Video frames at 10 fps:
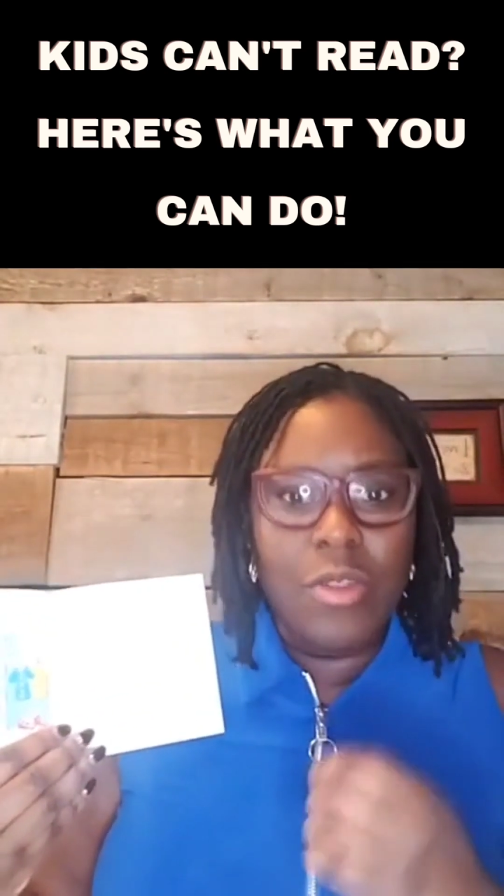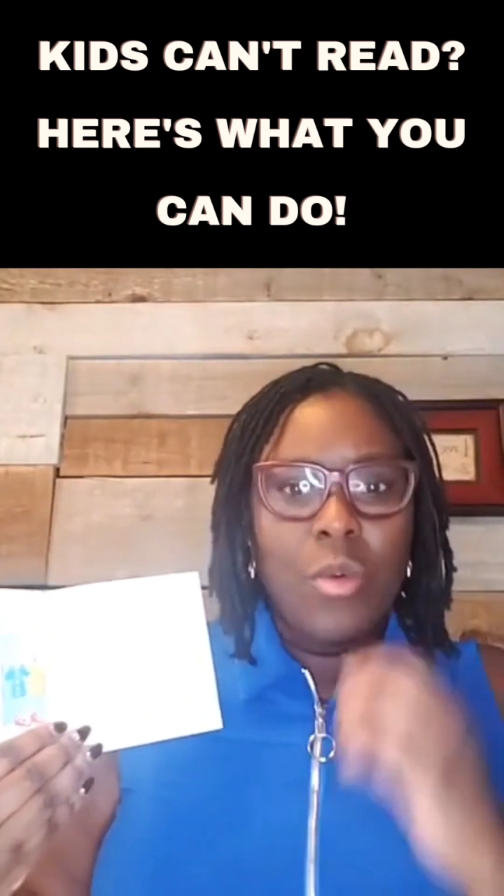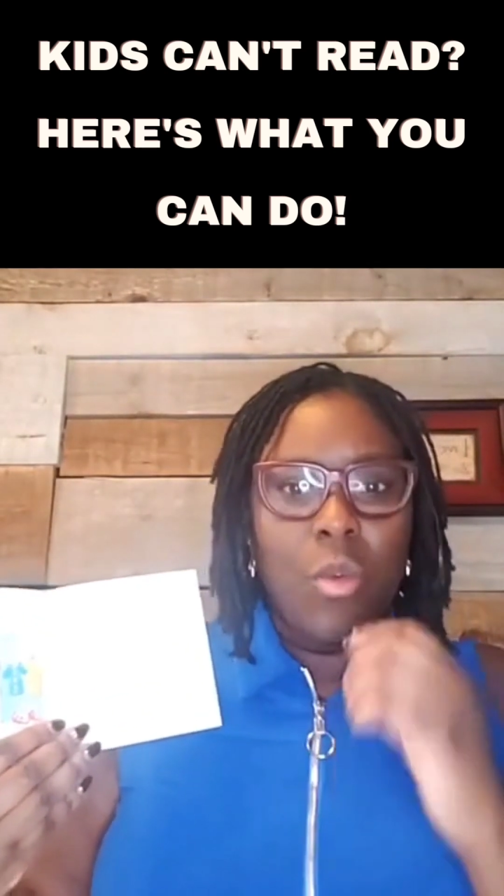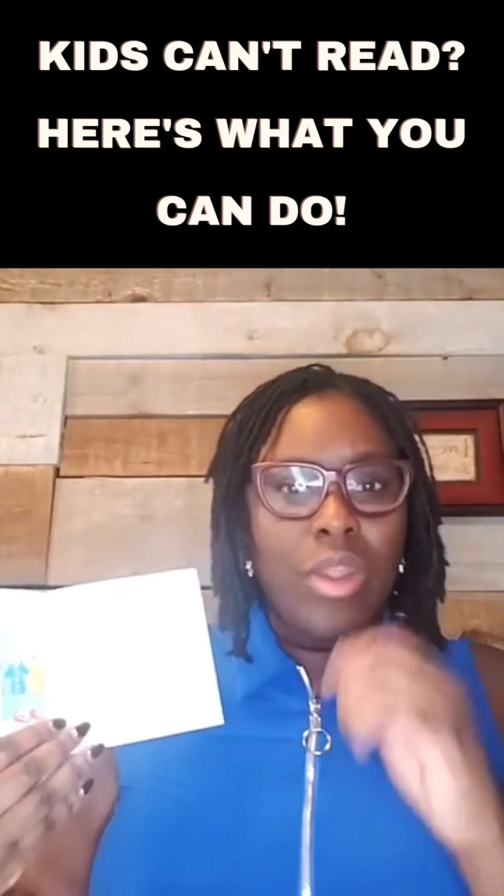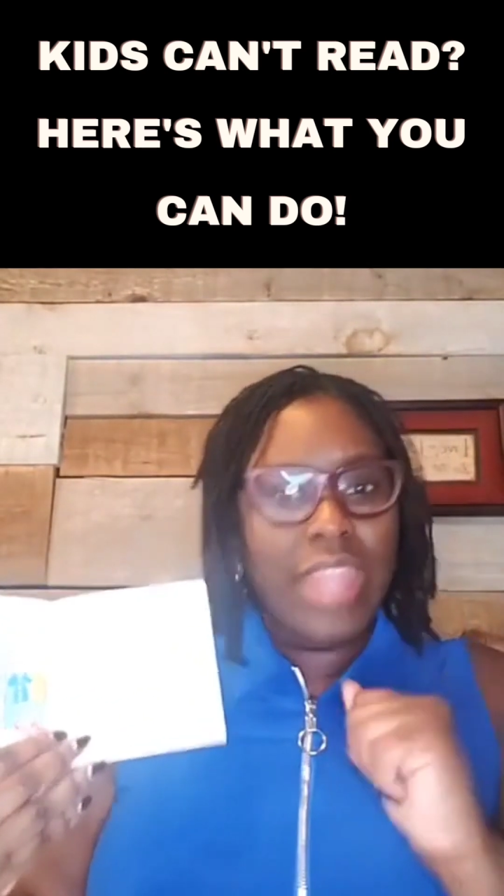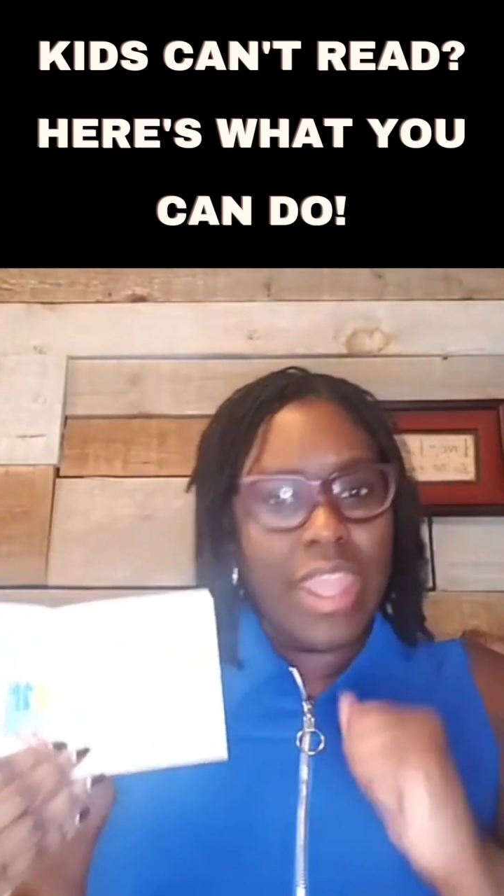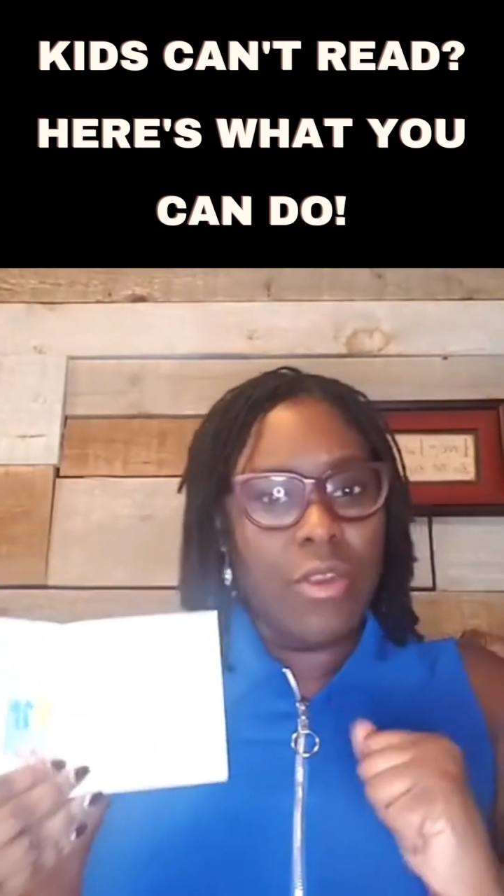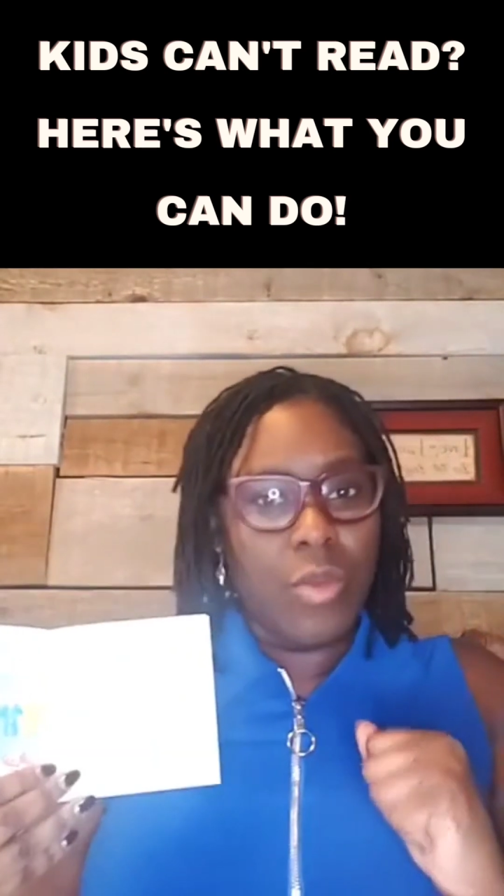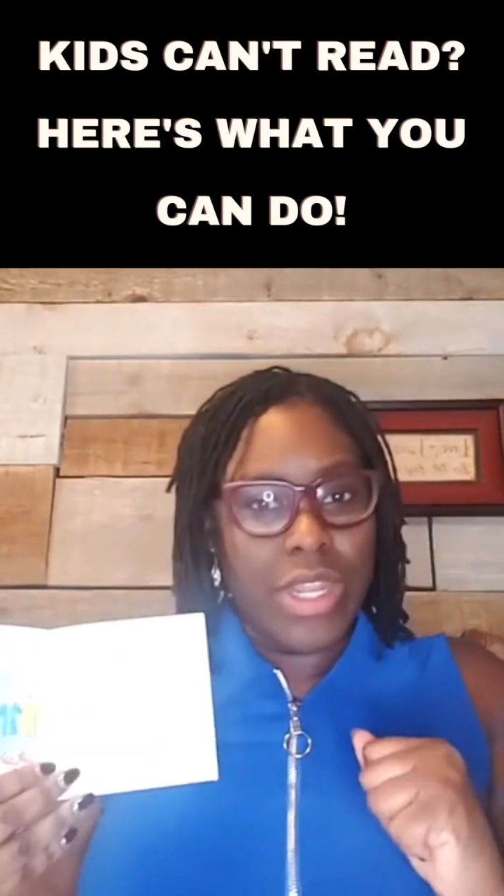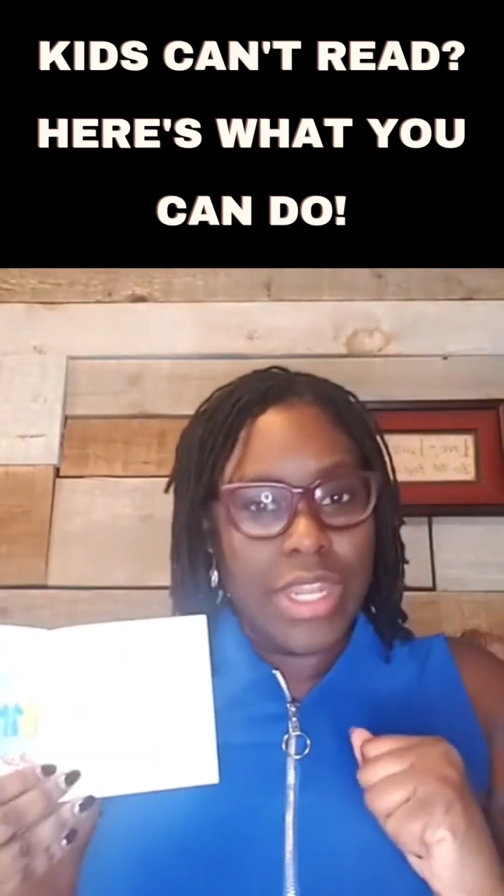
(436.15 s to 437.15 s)
when they are
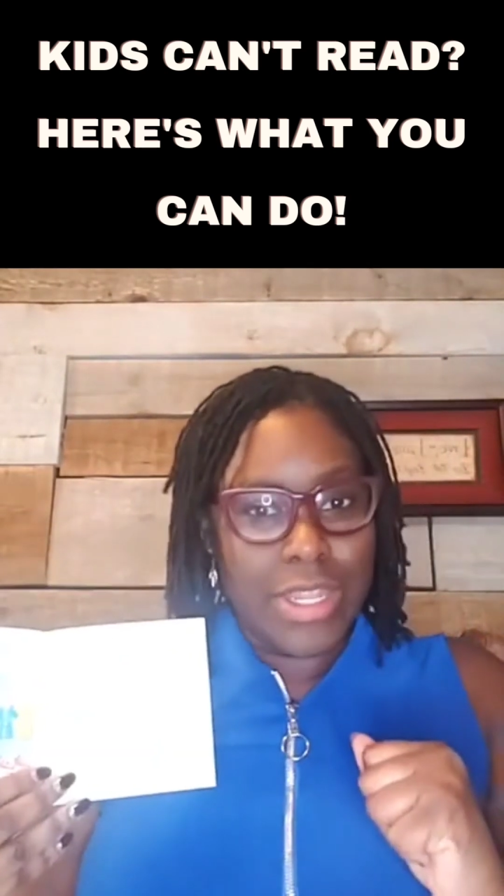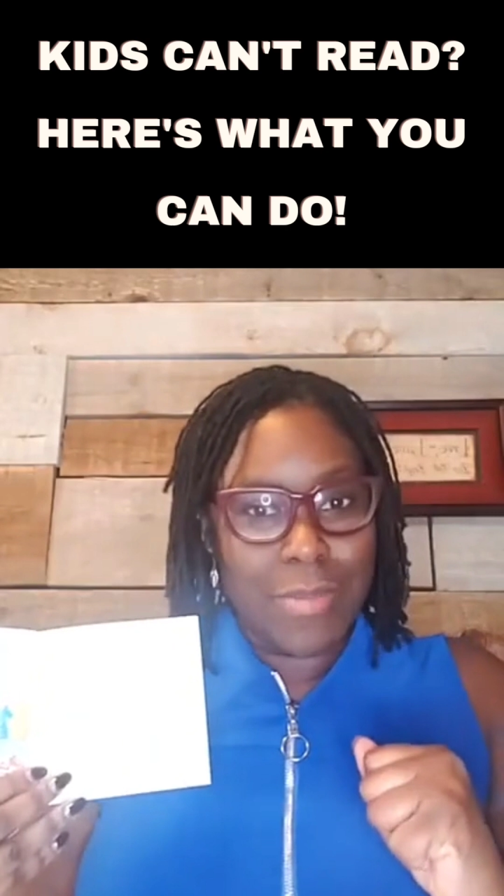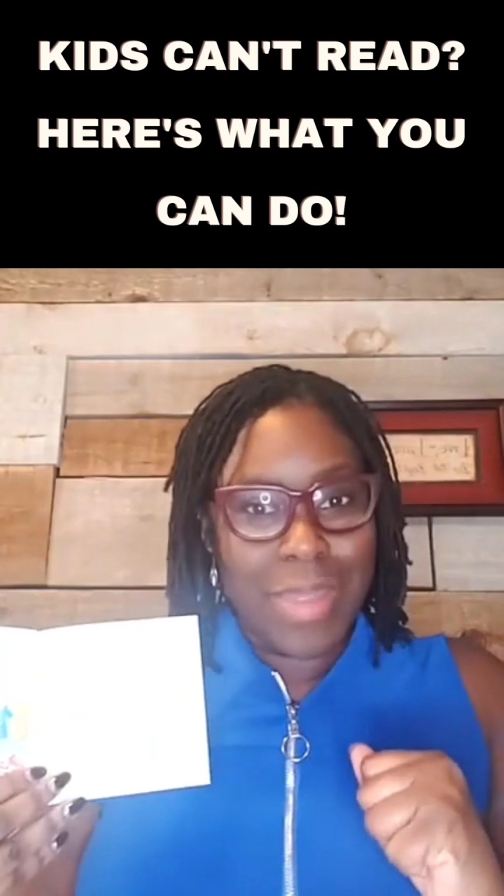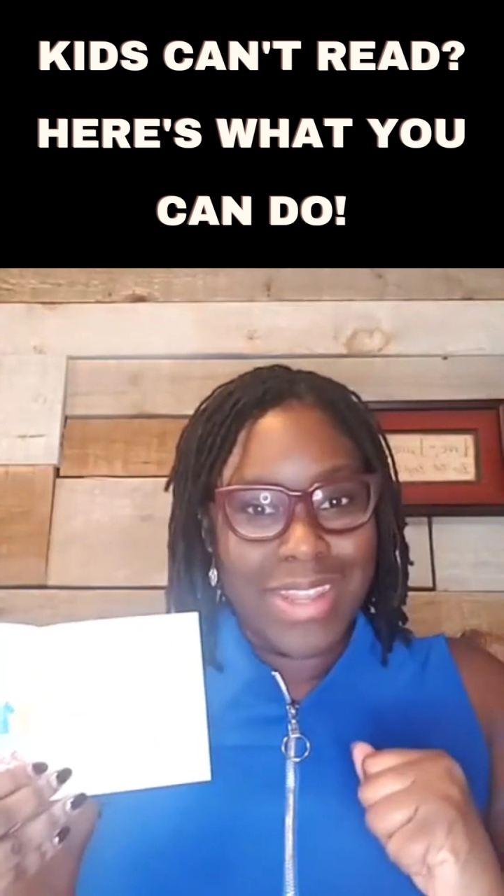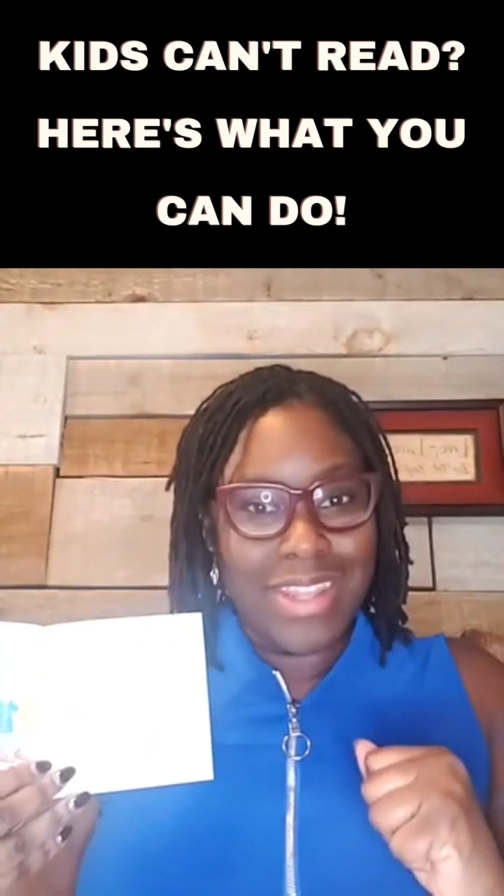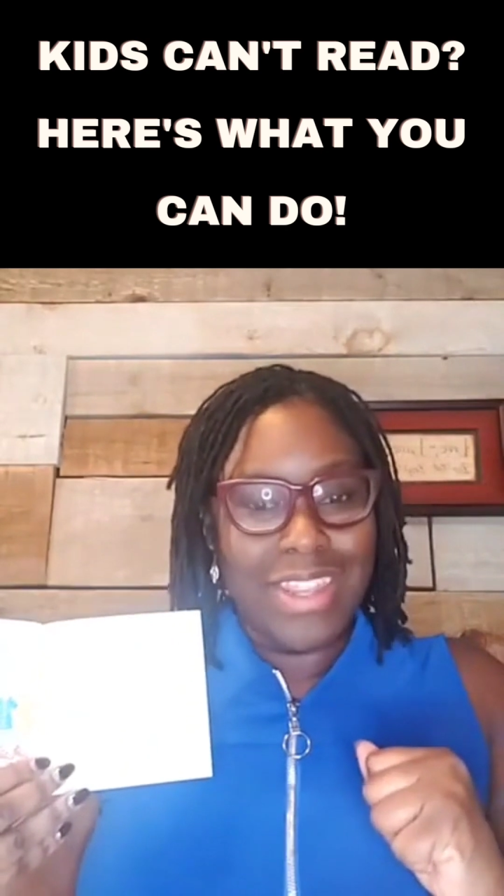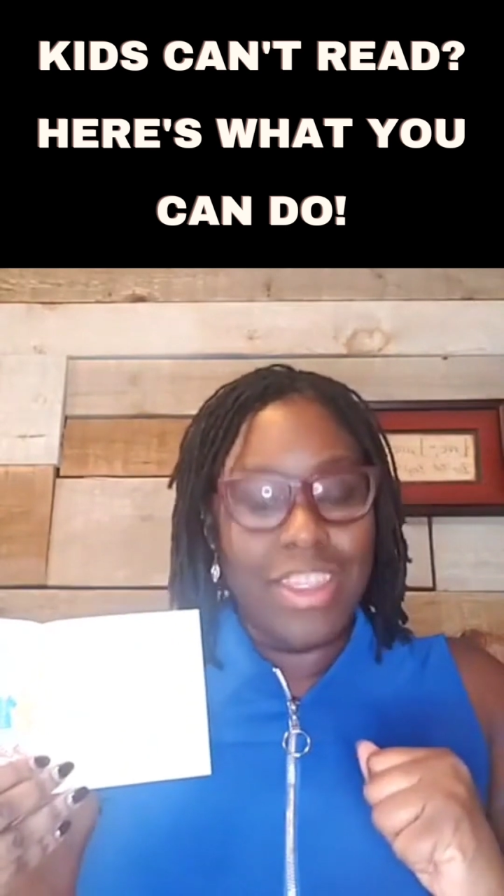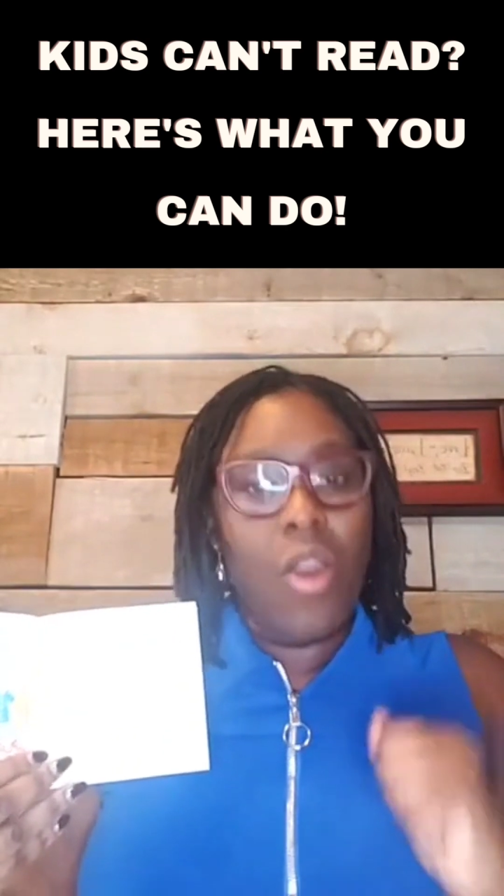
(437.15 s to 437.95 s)
reading independently